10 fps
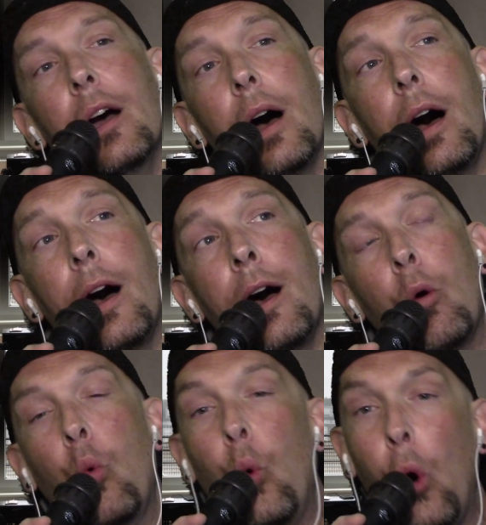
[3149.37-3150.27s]
Uh,
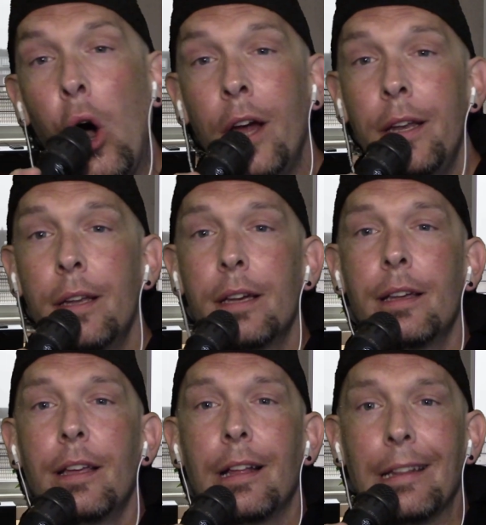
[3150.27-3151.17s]
one
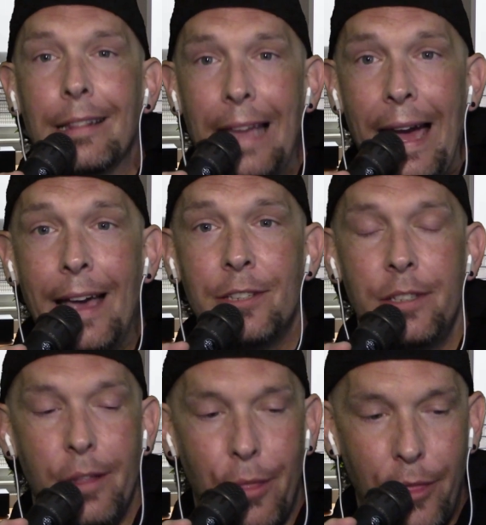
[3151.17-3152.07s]

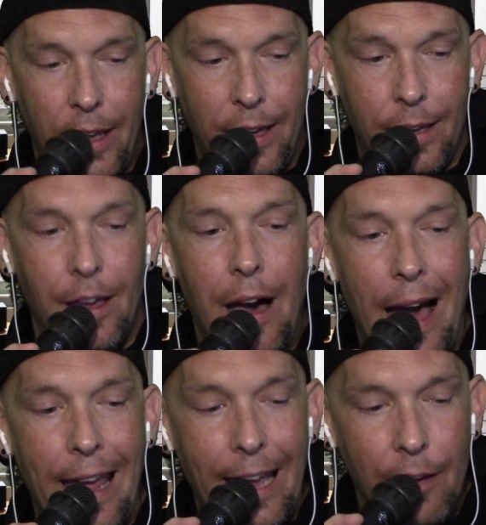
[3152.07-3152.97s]
last thing
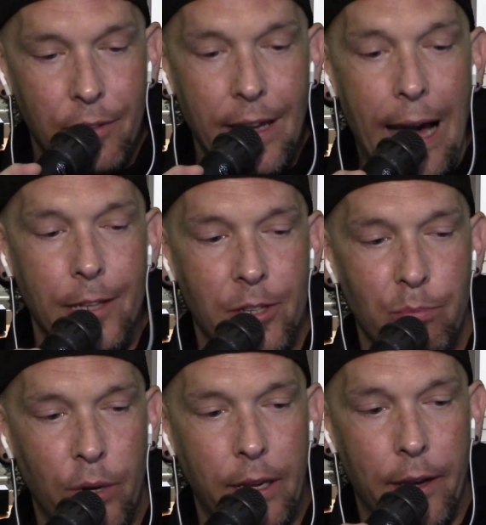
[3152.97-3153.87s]
I have got to
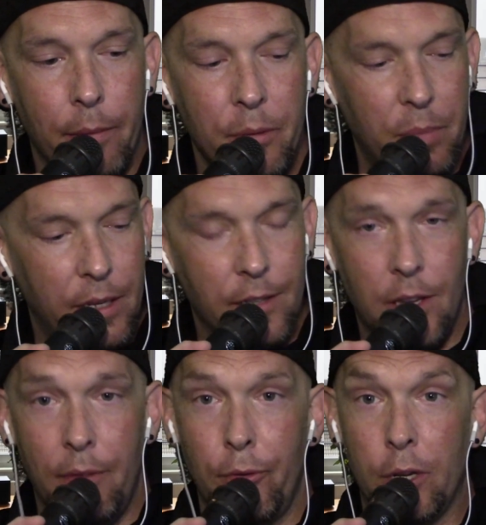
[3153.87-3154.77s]
bring up because
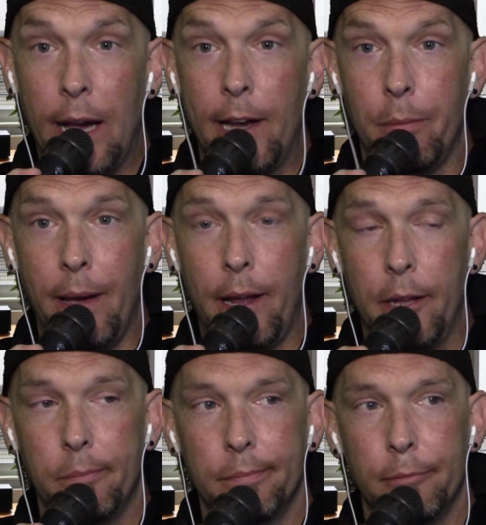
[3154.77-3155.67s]
I forgot about
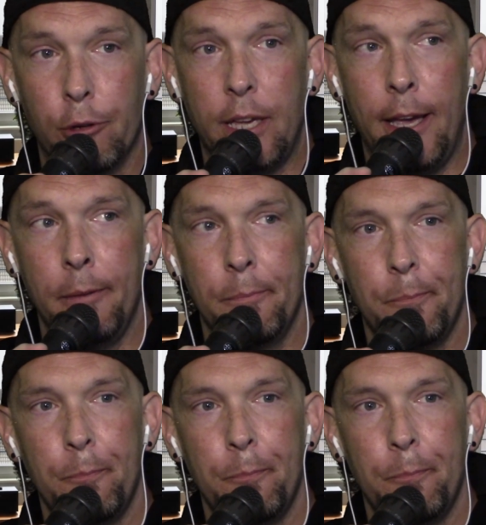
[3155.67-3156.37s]
it. Okay.